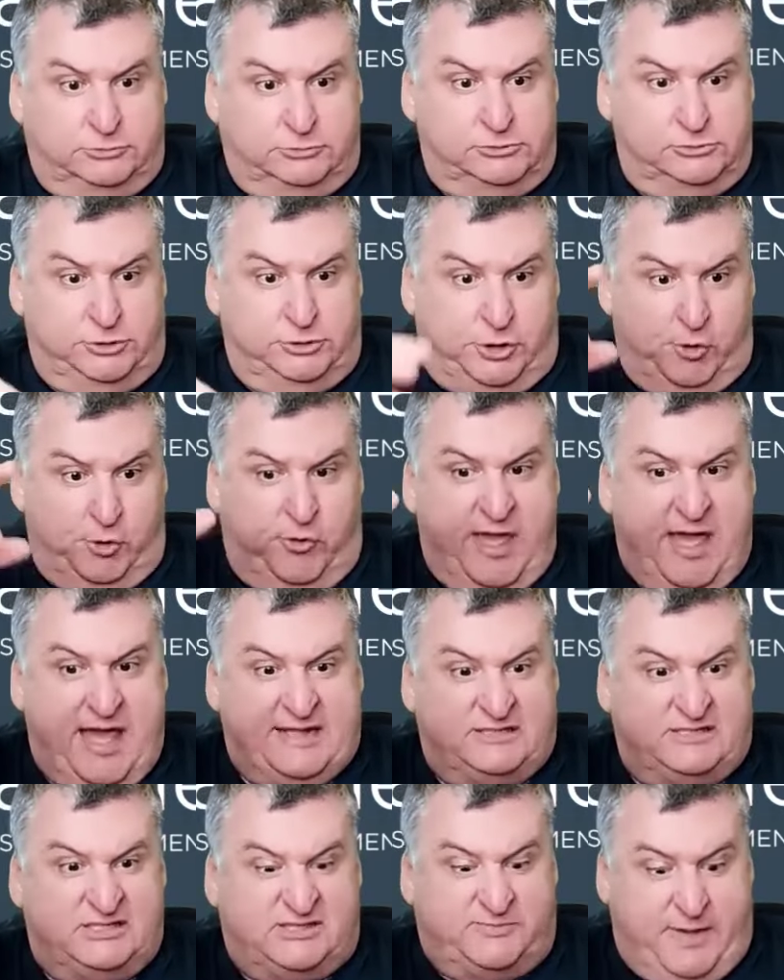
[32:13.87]
you
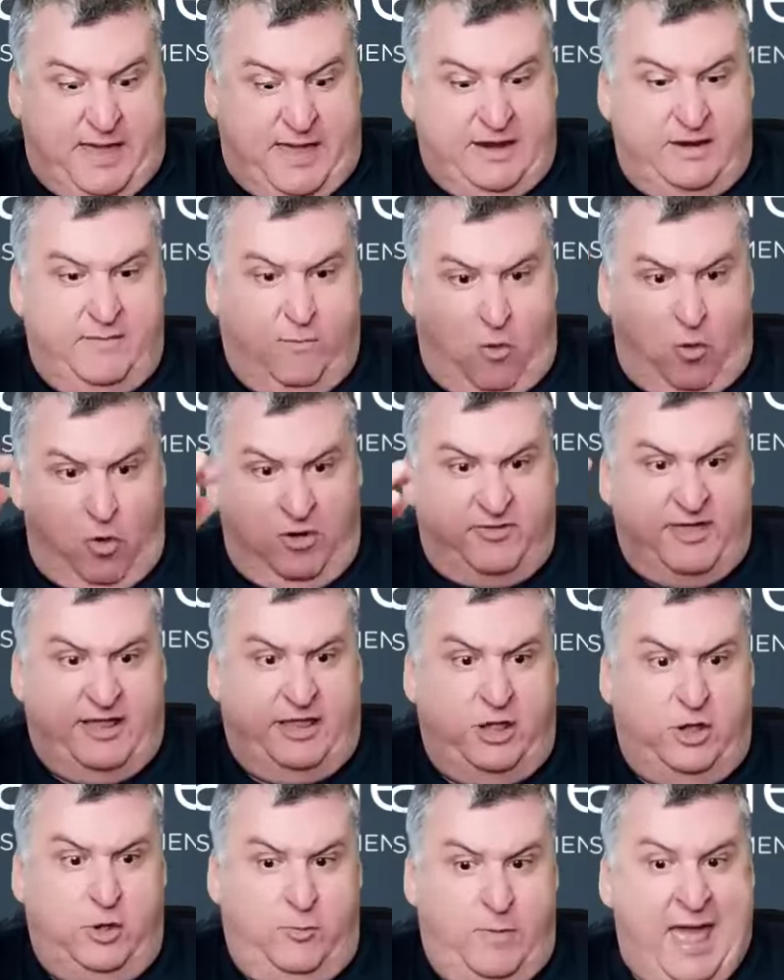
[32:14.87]
can spend more
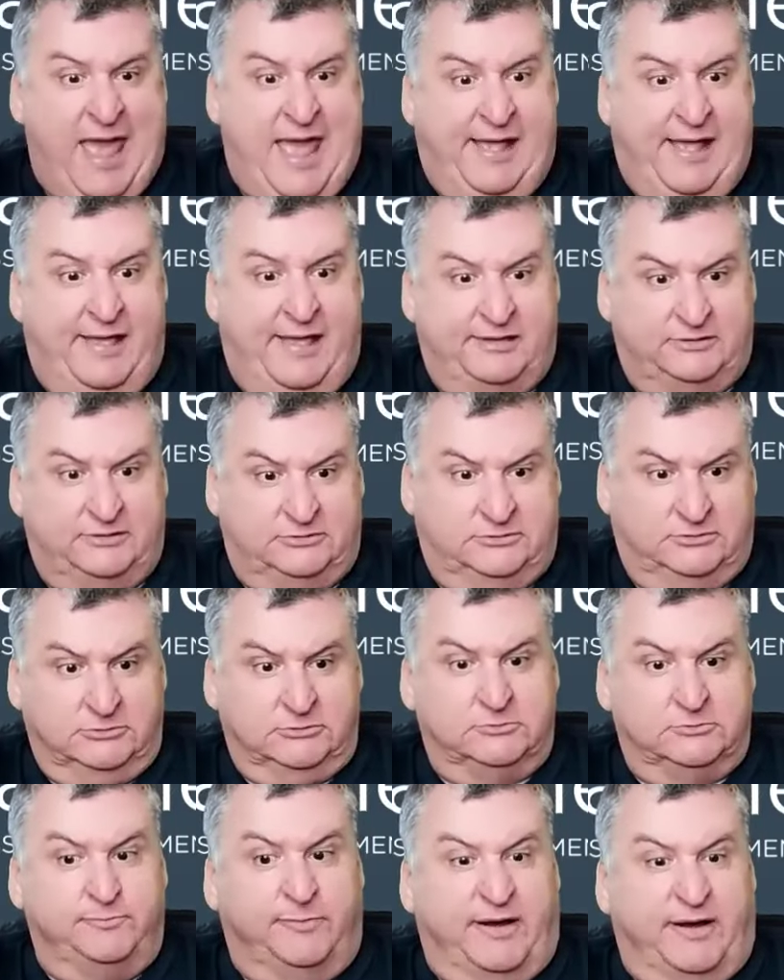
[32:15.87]
than you make,
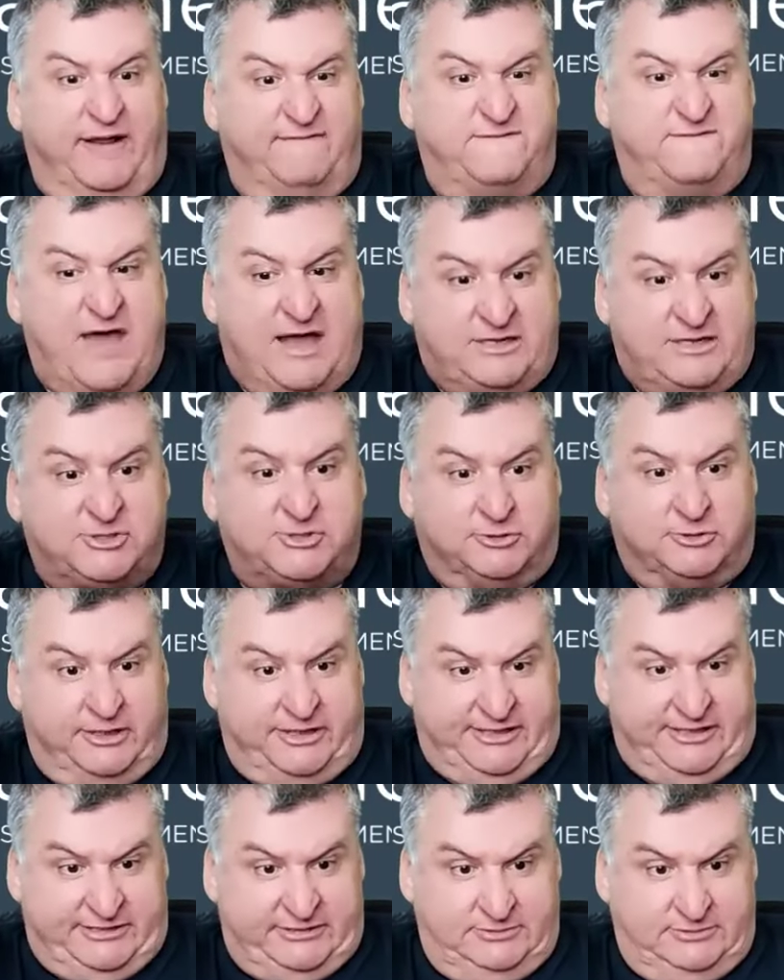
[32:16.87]
but
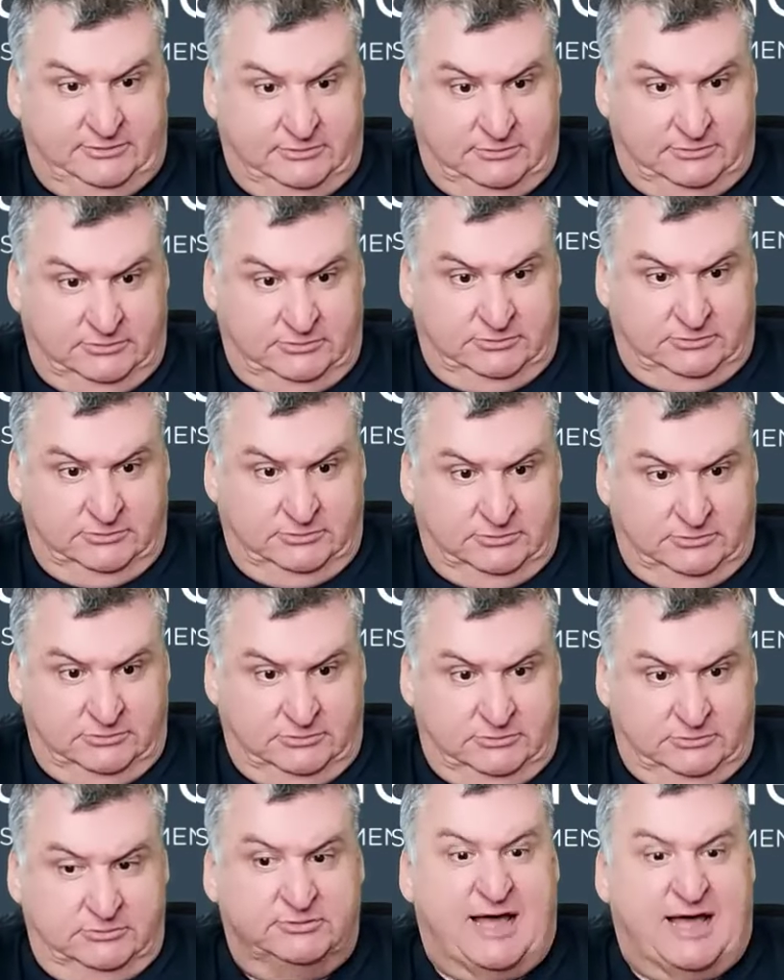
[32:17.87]
eventually
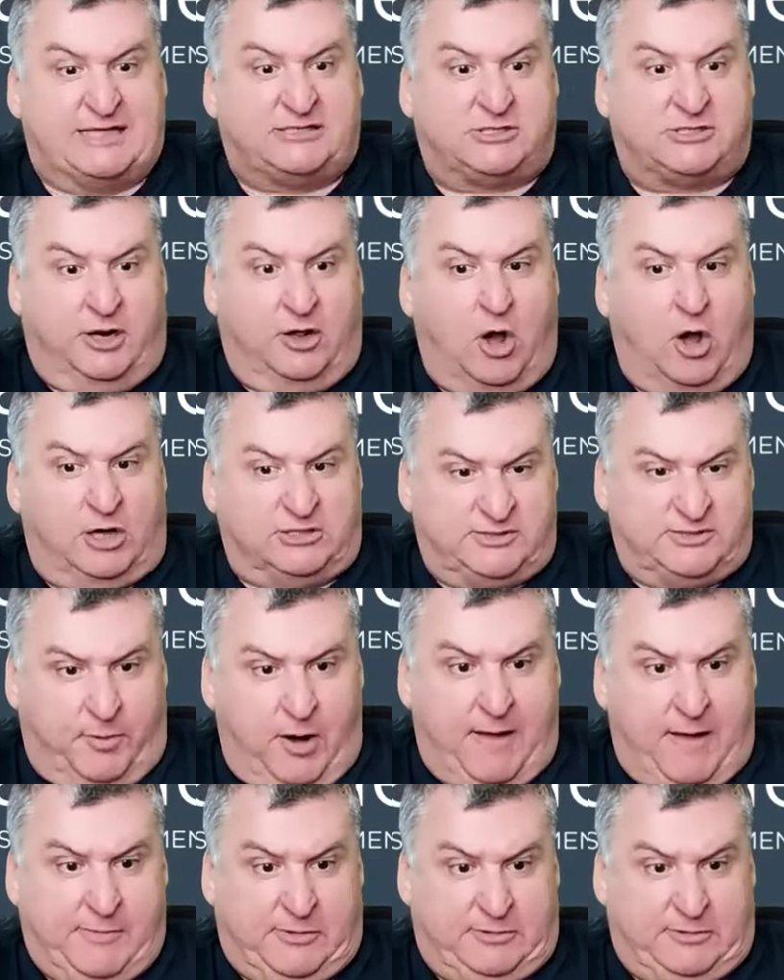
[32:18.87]
that's going to cause a
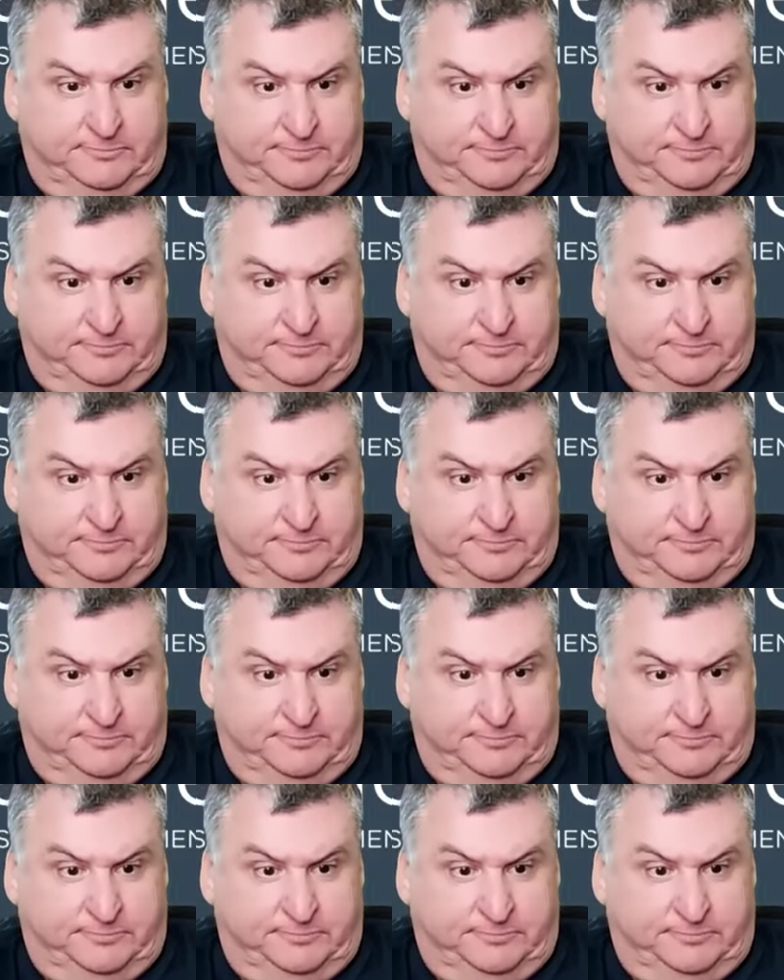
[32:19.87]
problem.